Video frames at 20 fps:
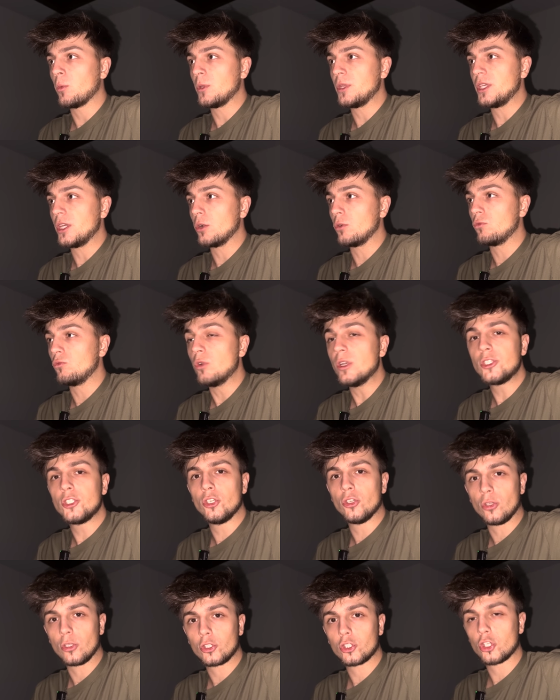when the
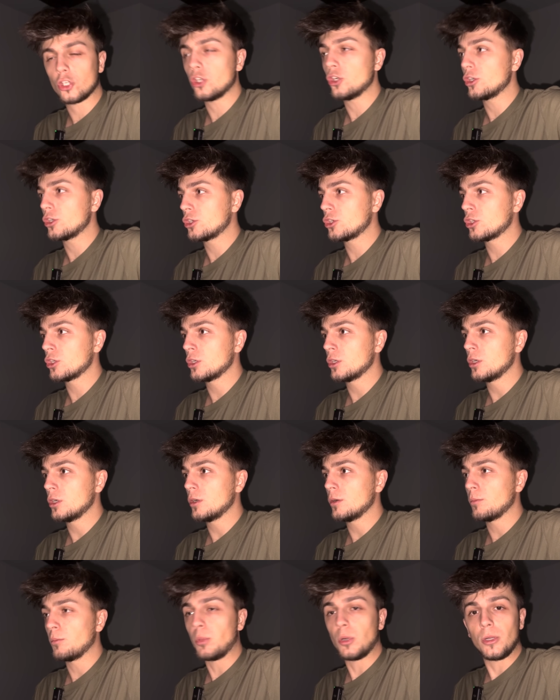original church
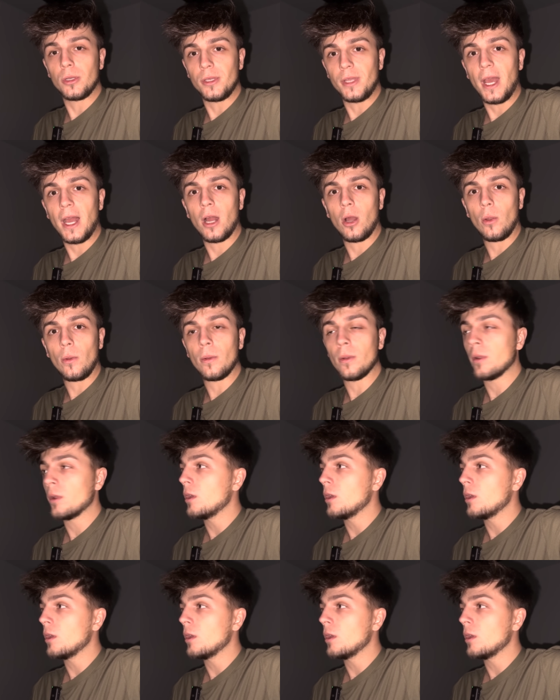burnt down.